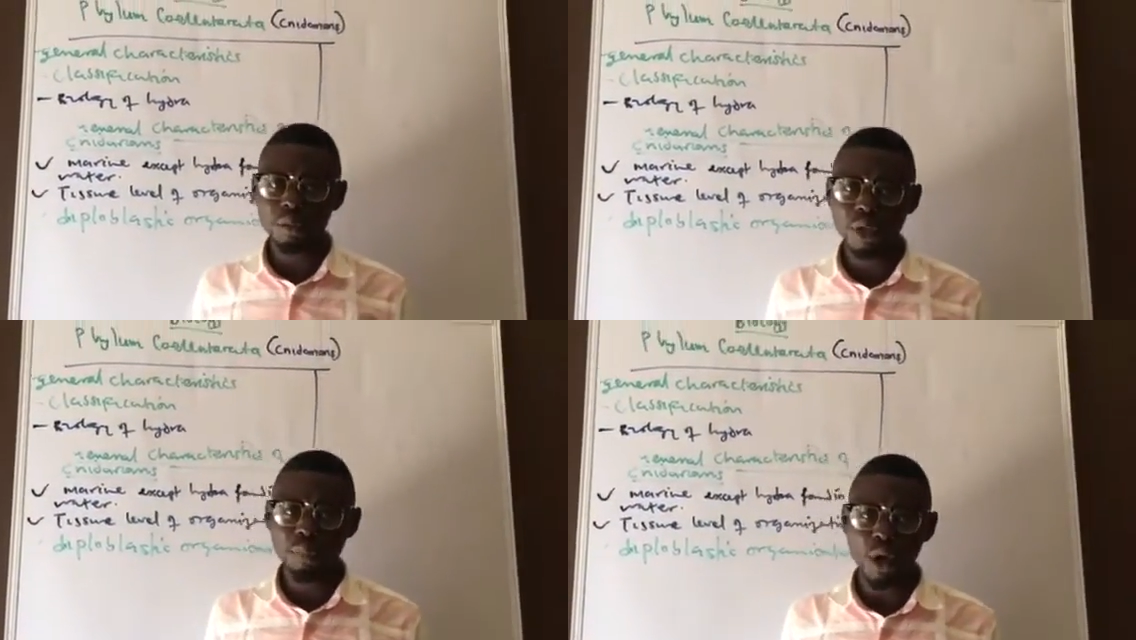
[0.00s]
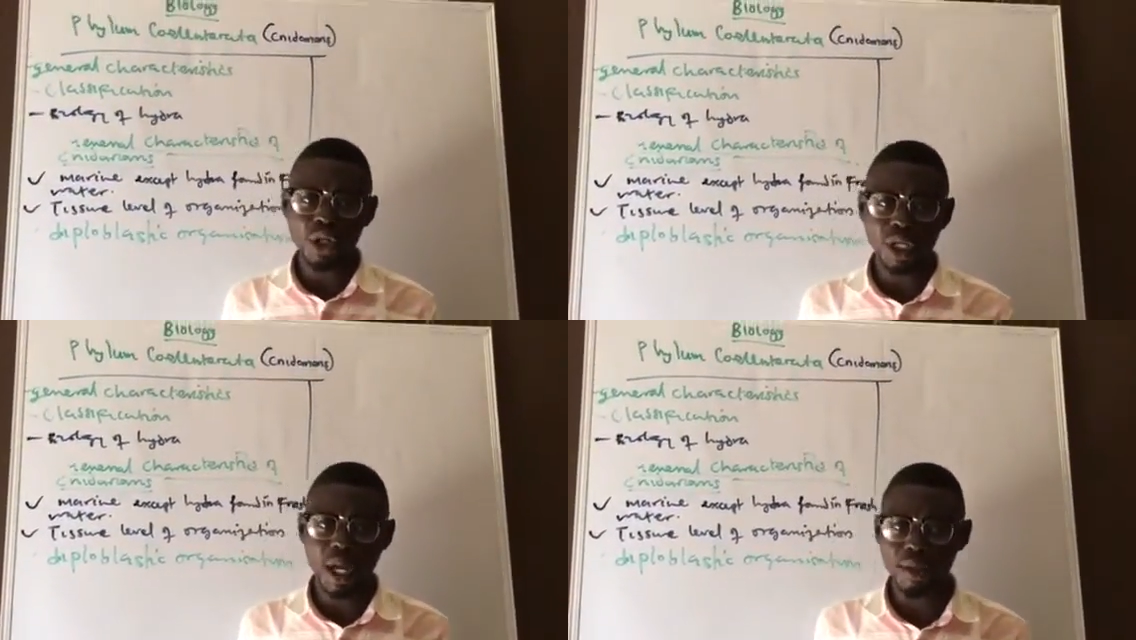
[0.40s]
the
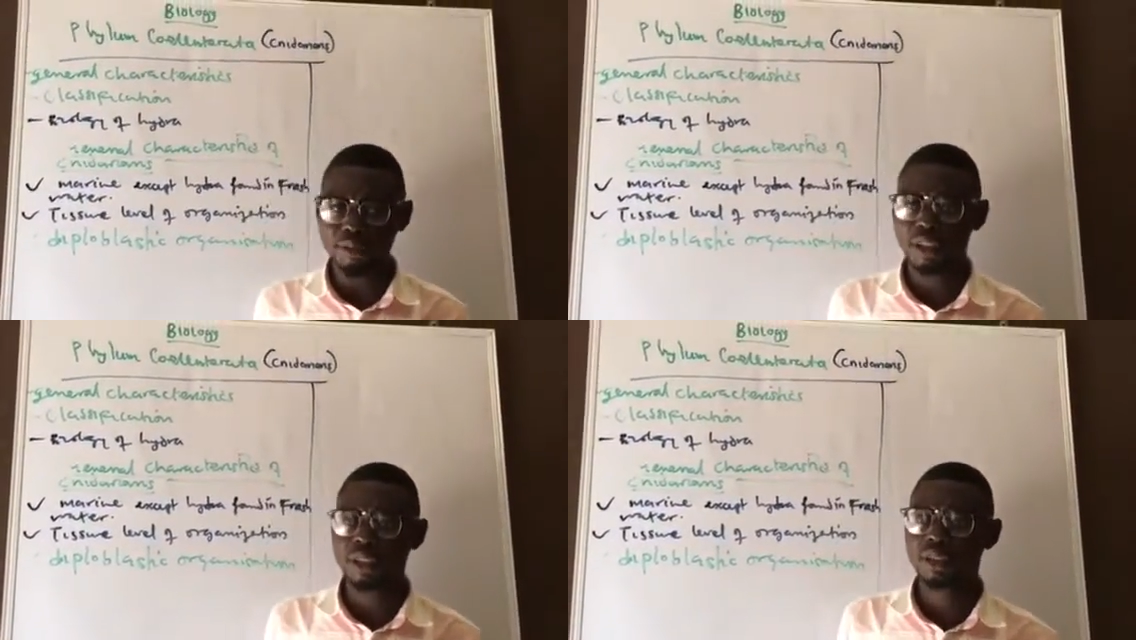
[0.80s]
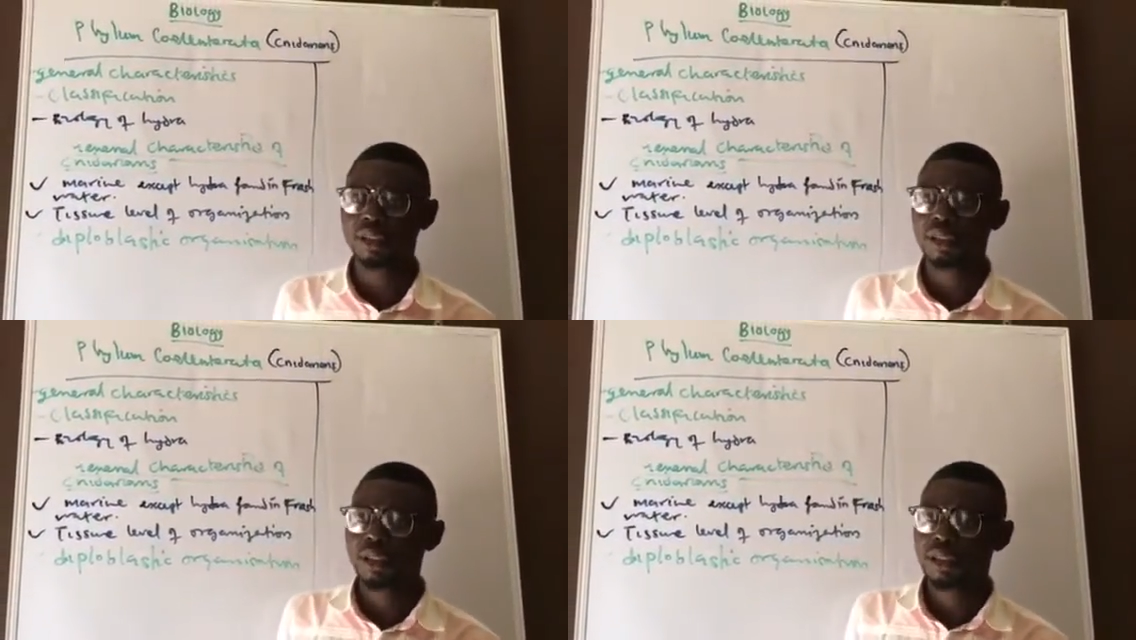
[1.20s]
body cavity
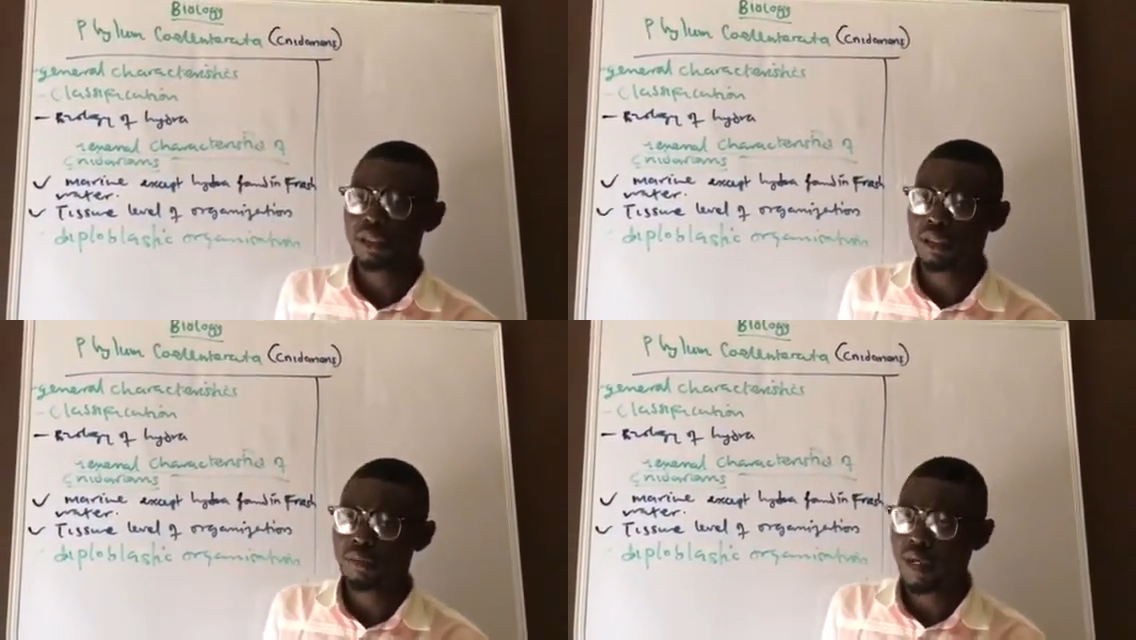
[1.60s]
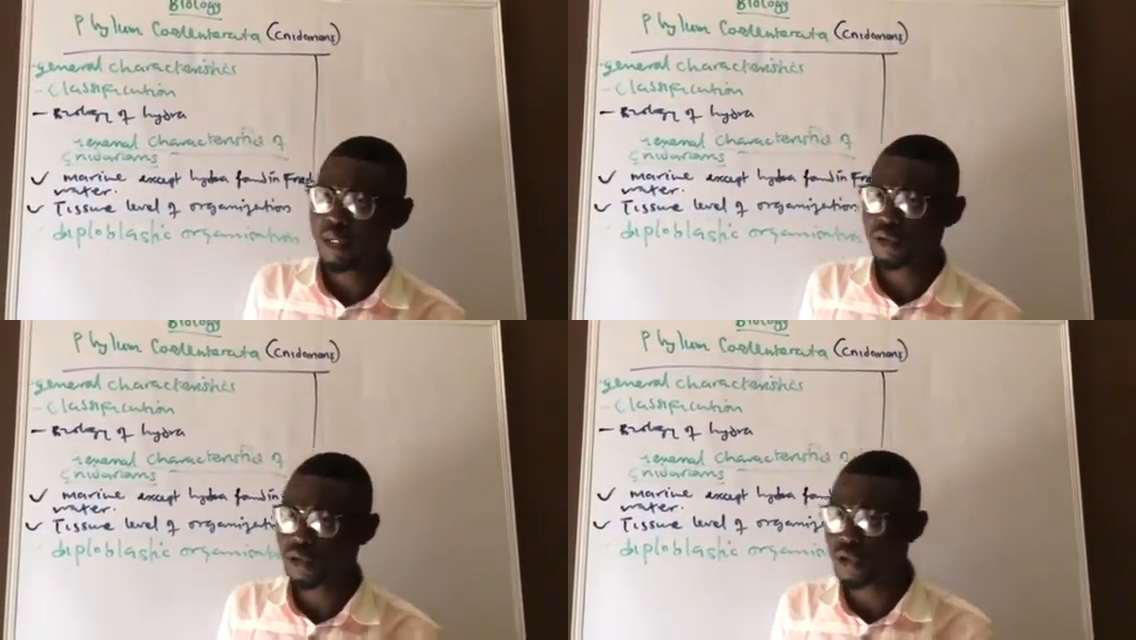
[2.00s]
is divided
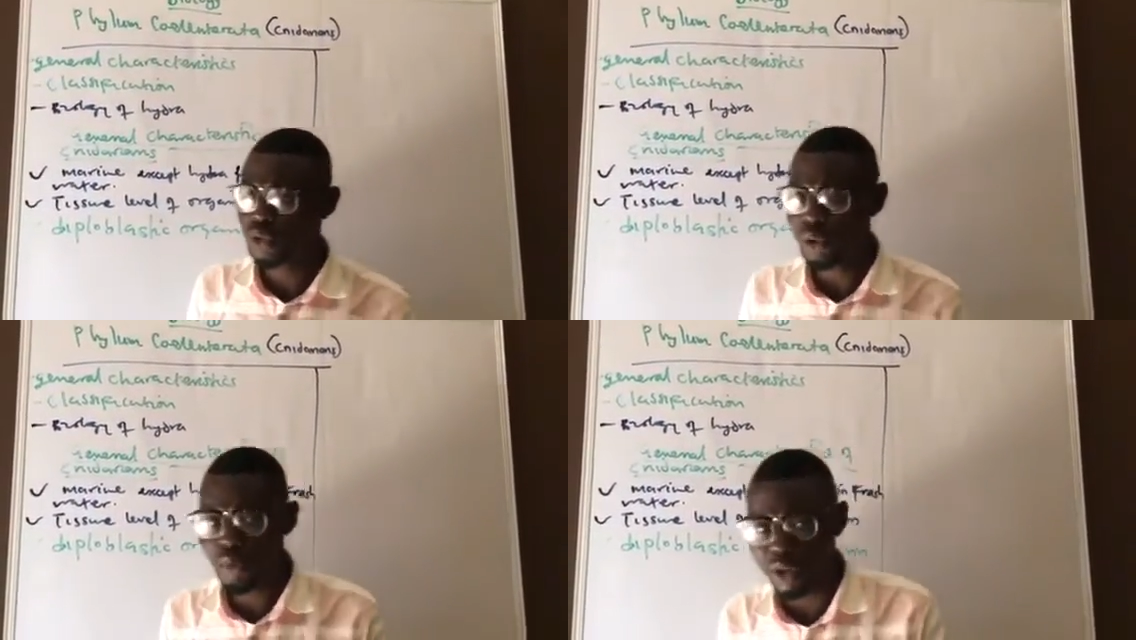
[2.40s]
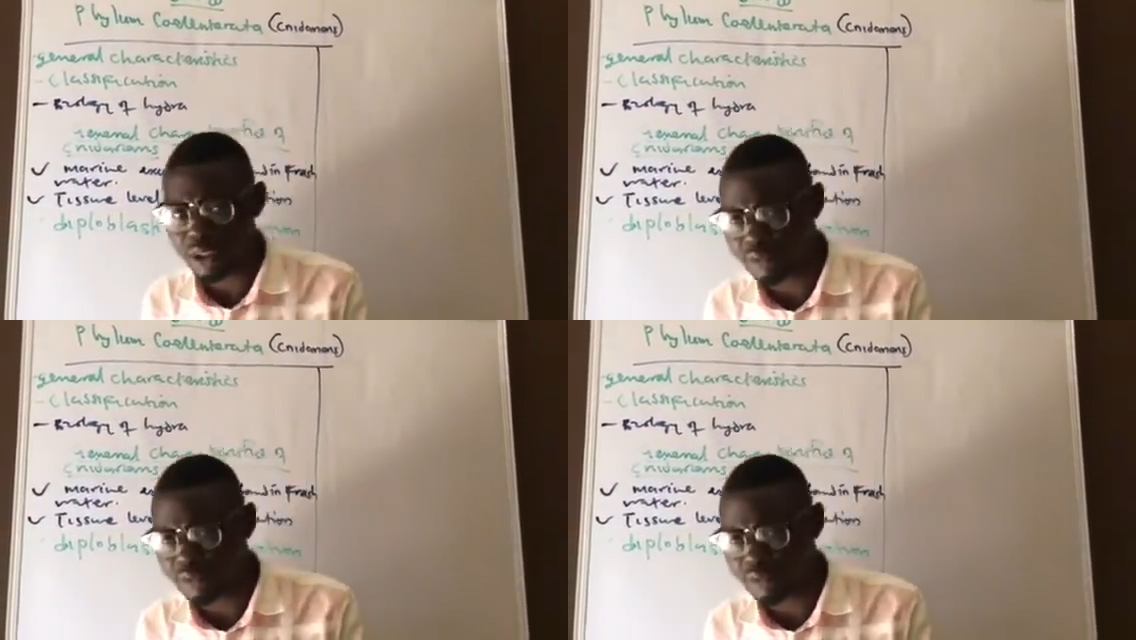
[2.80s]
into two. The body is